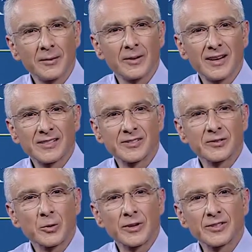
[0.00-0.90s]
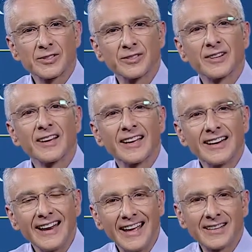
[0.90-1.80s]
I'm going to answer a question:
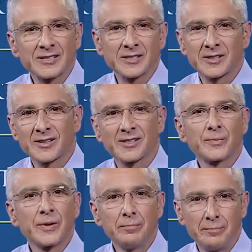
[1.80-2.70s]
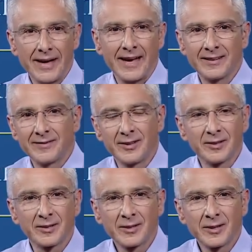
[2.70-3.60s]
can exercise be bad for
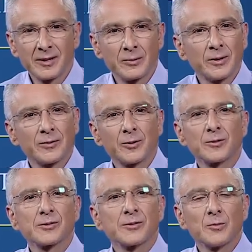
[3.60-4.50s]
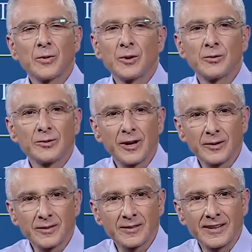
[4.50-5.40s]
you? Well, of course, we all
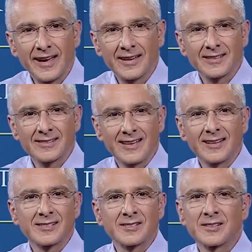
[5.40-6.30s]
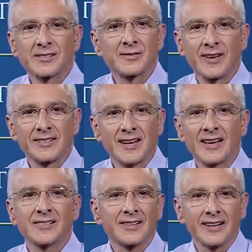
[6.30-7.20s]
know that exercise is
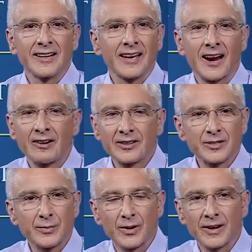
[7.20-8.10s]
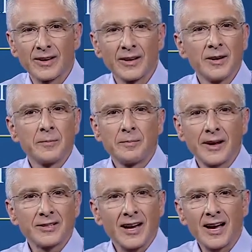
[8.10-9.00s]
fantastic and encouraged by
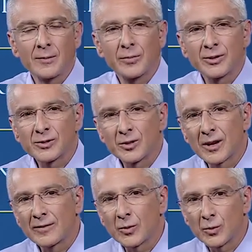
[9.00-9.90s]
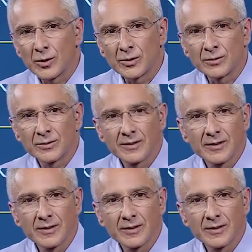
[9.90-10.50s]
major heart bodies all over the world.